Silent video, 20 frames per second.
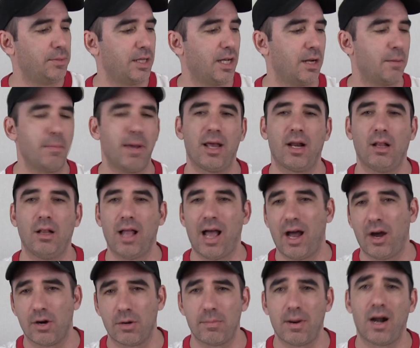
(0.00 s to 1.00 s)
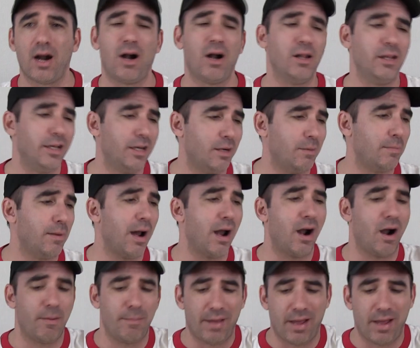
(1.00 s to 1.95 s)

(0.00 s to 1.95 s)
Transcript: You got a metal outer barrel, inner barrel,